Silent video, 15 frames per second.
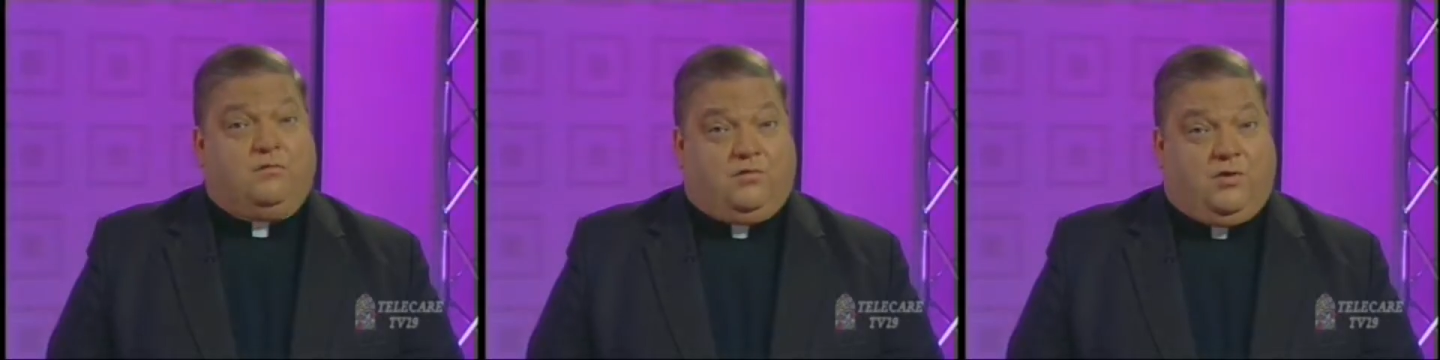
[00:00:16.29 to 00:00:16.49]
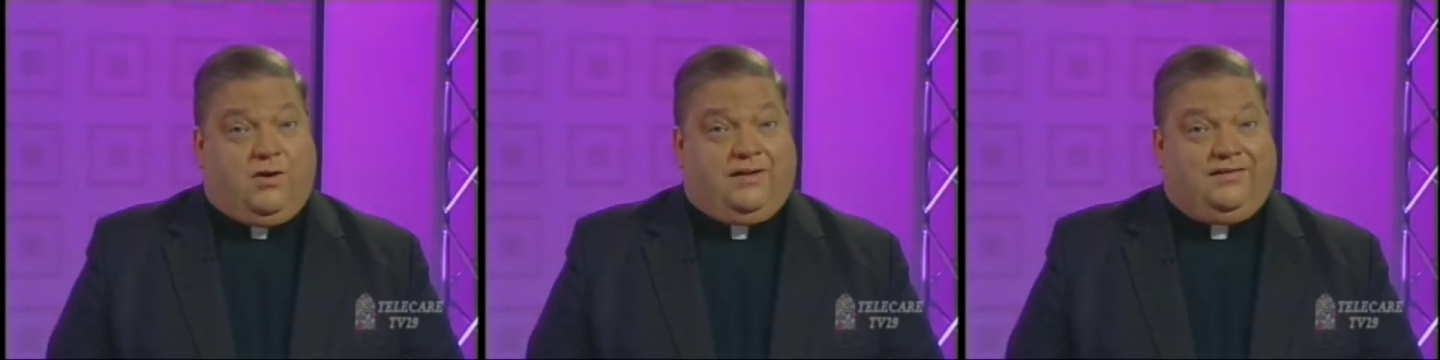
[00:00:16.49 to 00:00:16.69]

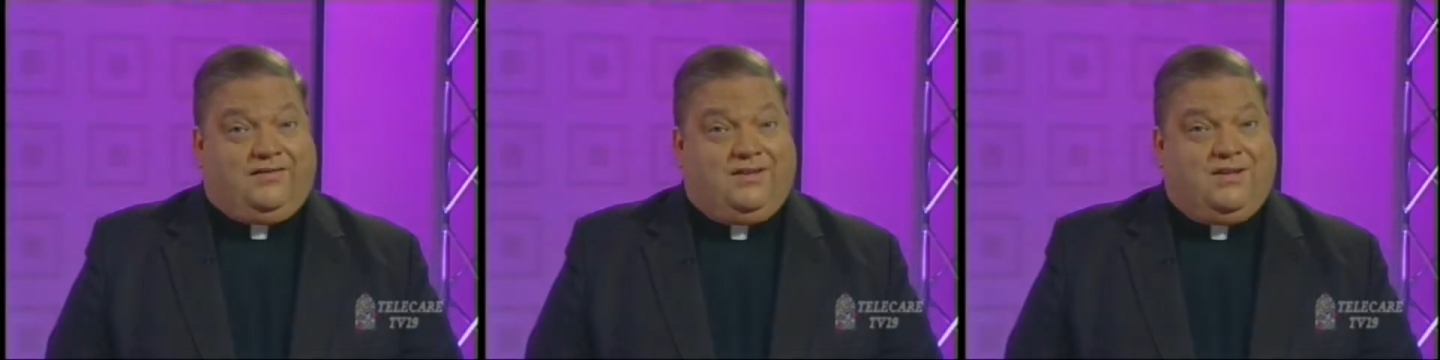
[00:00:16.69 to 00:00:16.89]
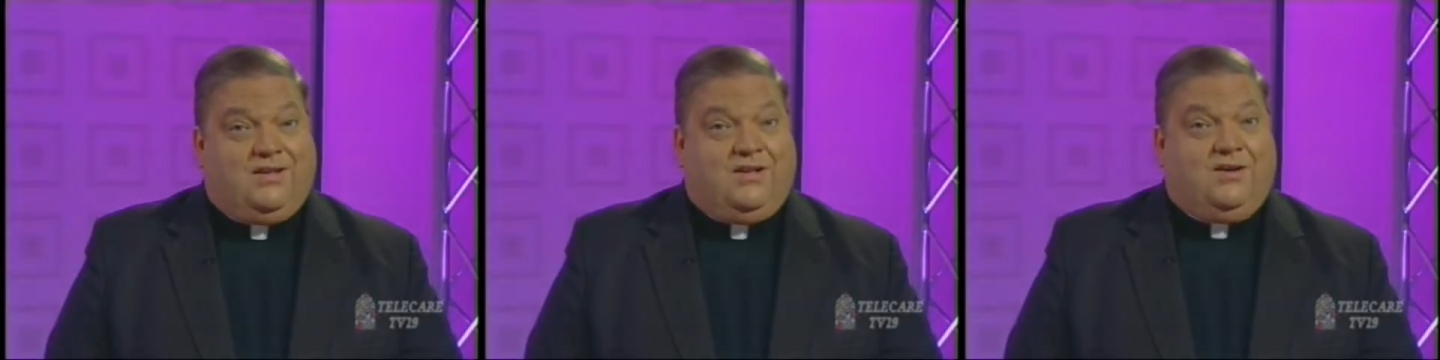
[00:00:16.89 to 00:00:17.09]

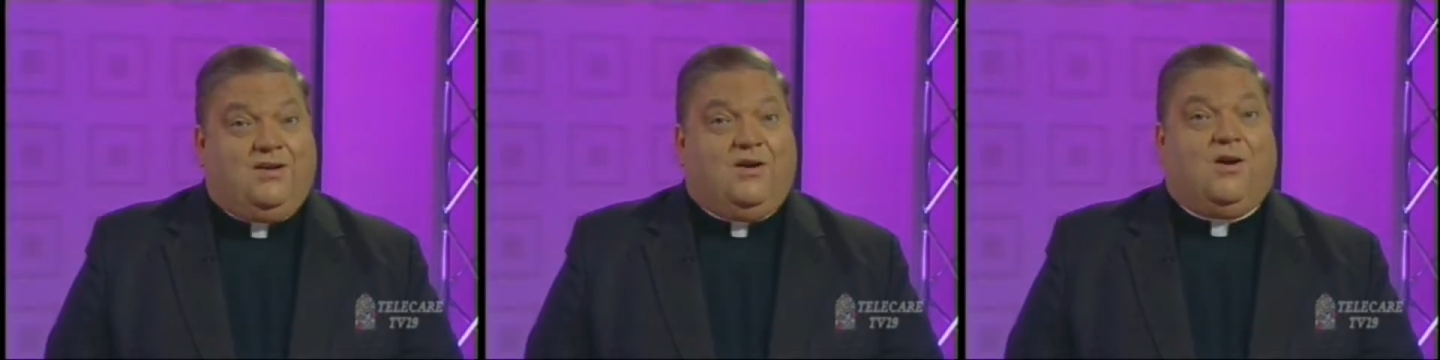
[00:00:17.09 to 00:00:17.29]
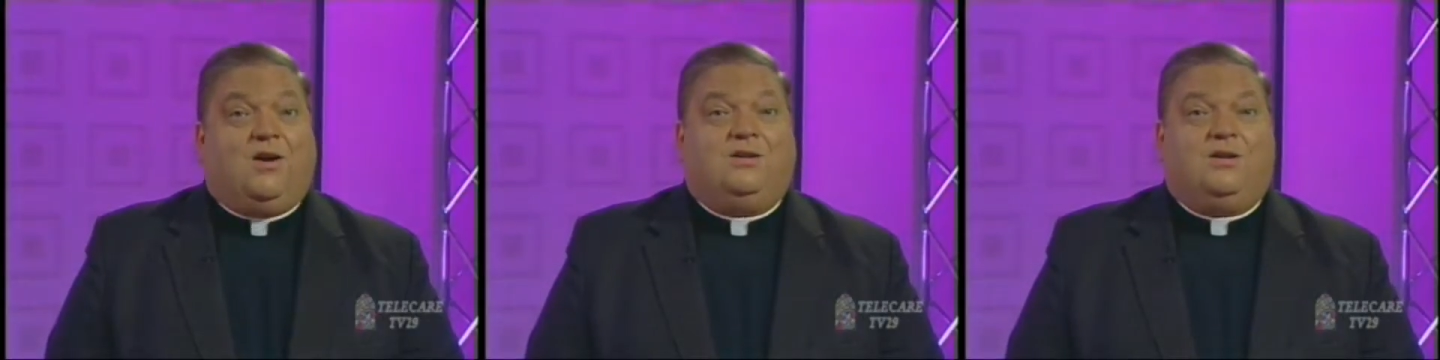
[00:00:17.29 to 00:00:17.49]
Cross,
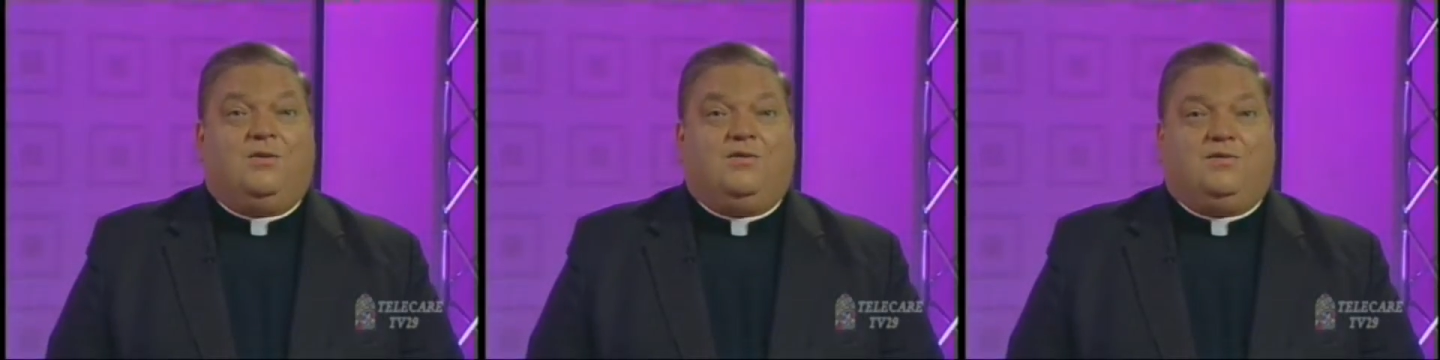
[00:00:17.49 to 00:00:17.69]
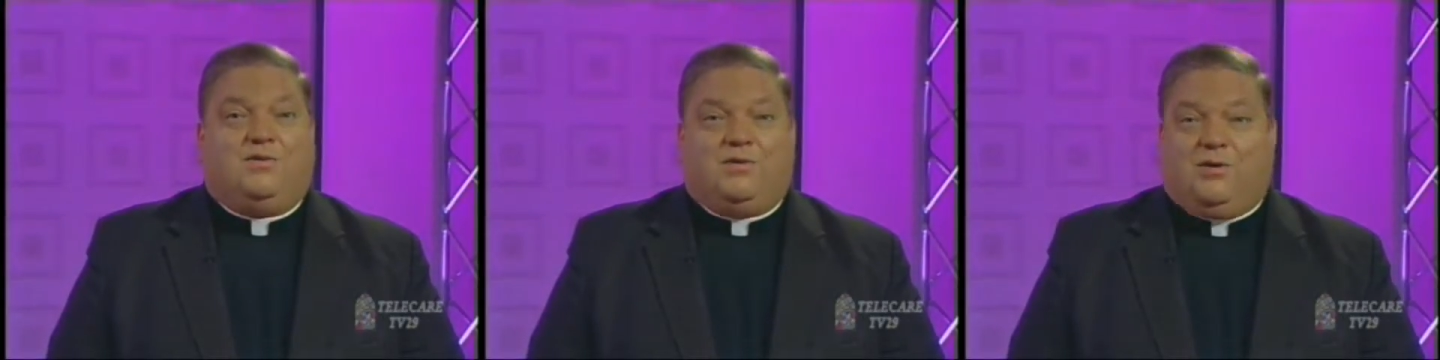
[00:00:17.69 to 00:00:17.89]

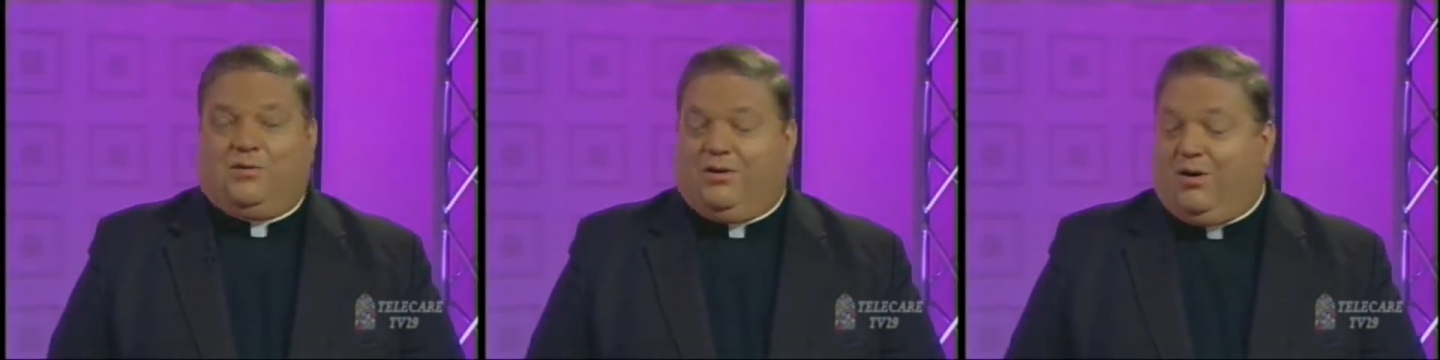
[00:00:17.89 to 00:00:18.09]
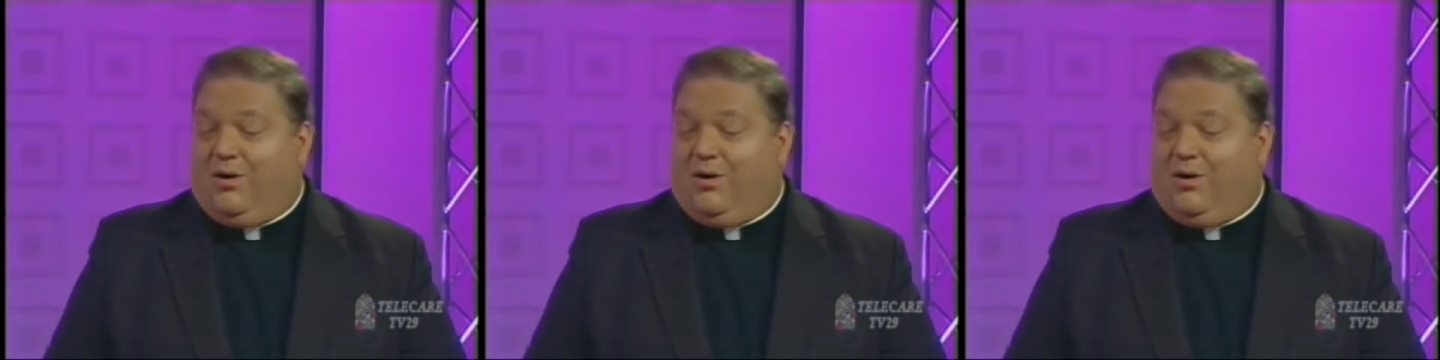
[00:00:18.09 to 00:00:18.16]
Carlos Varon.